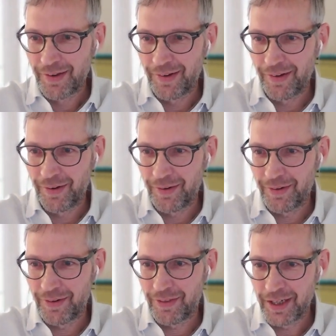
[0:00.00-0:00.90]
The
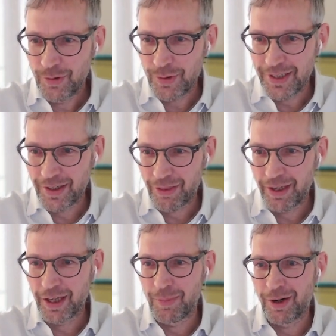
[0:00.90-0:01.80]
interesting
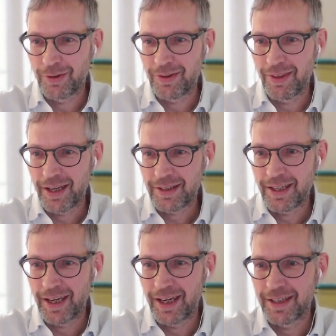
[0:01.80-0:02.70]
thing about that
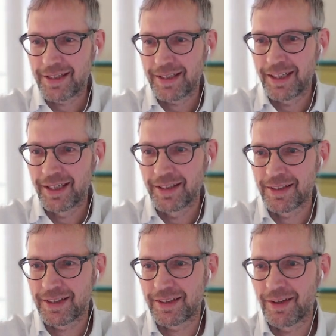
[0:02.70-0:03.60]
case
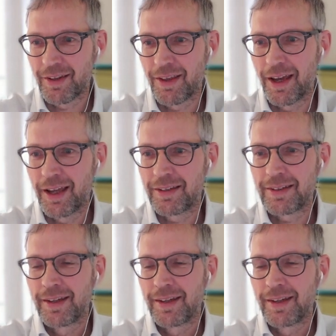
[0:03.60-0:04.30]
is that